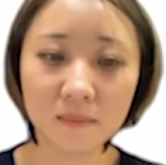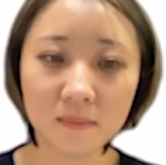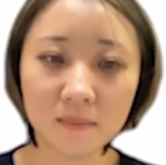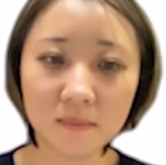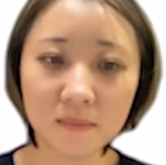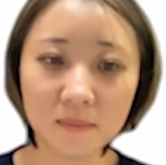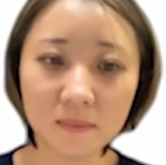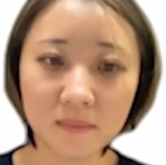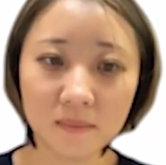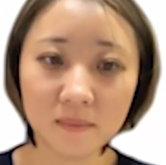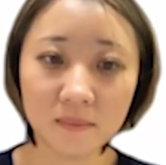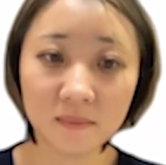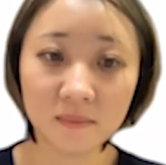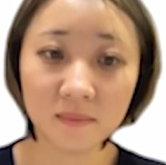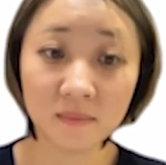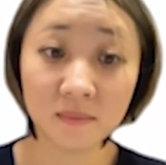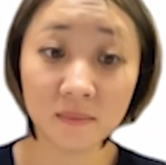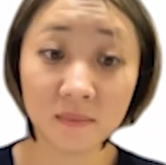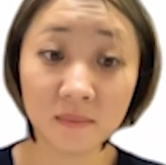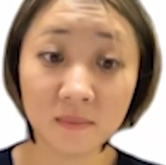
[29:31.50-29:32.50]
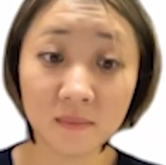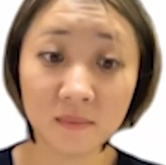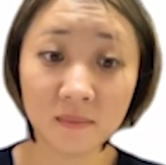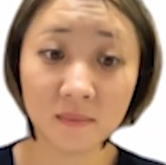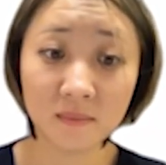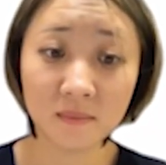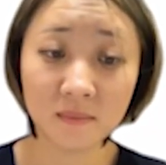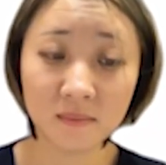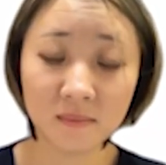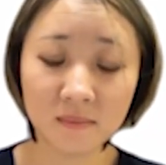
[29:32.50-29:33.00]

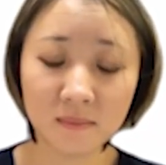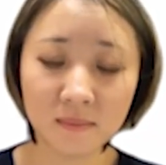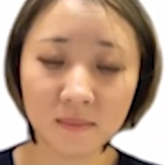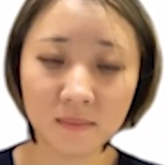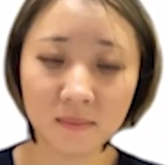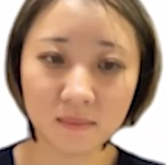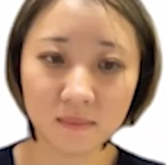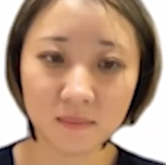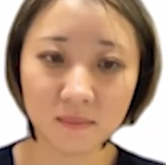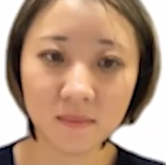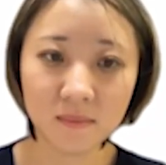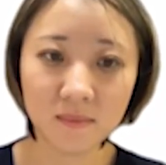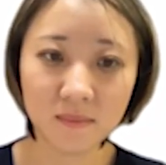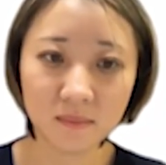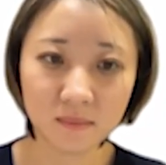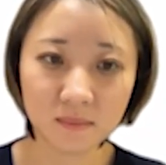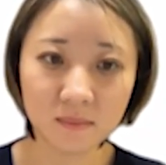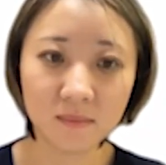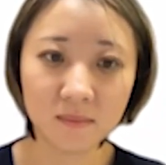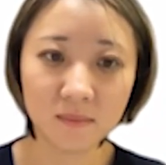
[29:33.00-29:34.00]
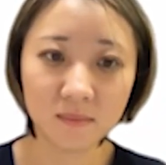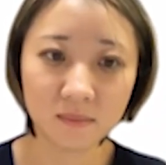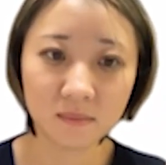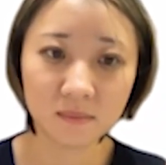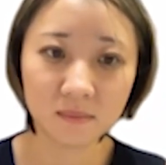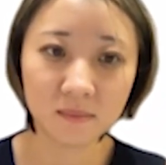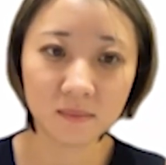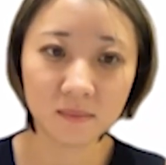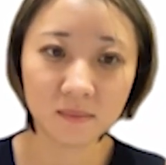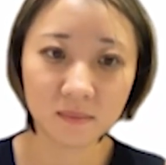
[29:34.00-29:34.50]

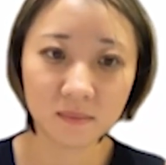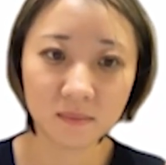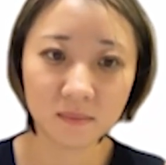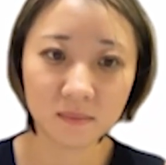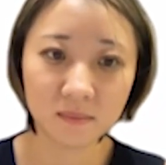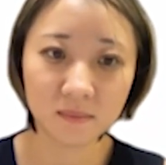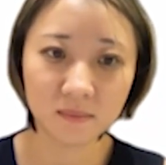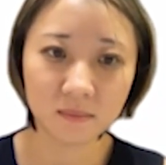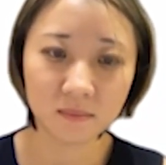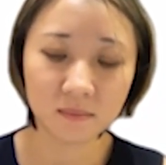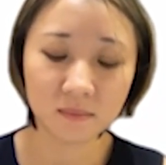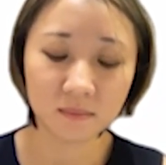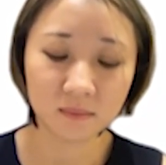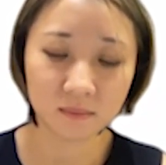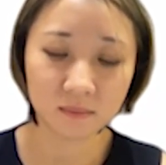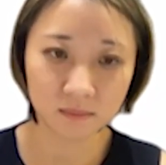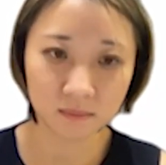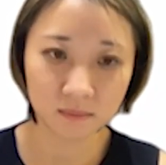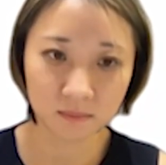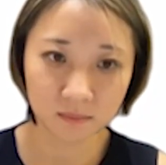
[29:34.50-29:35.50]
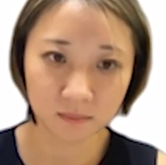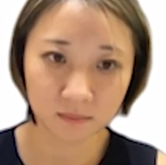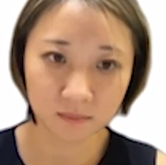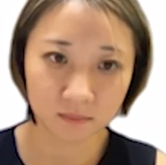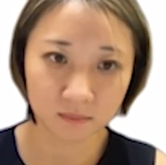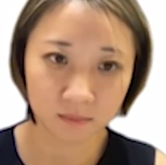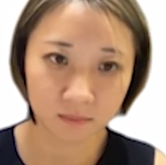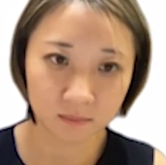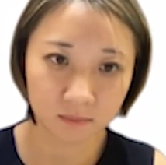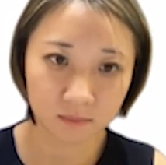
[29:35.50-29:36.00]

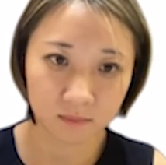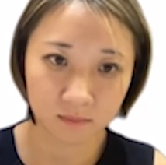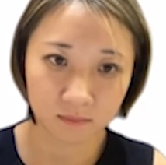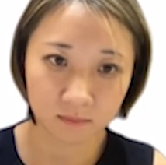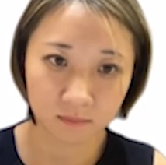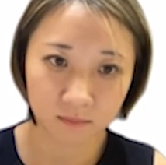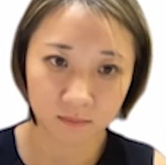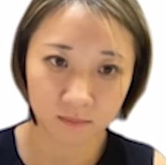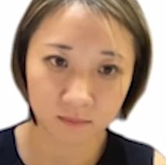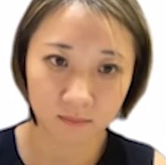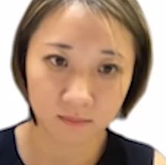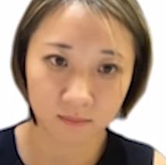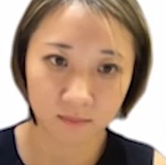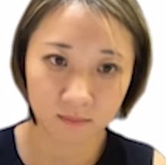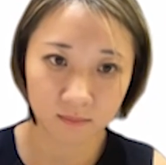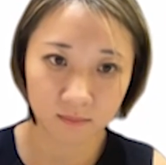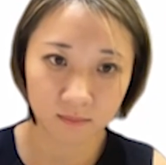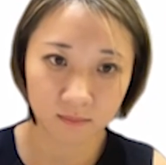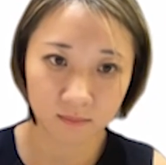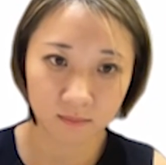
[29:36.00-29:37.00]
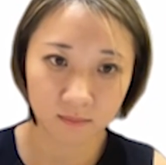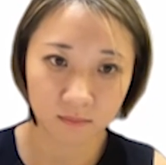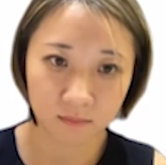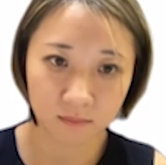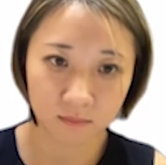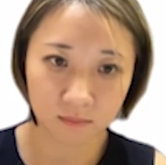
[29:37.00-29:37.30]
No words are spoken by the person on screen.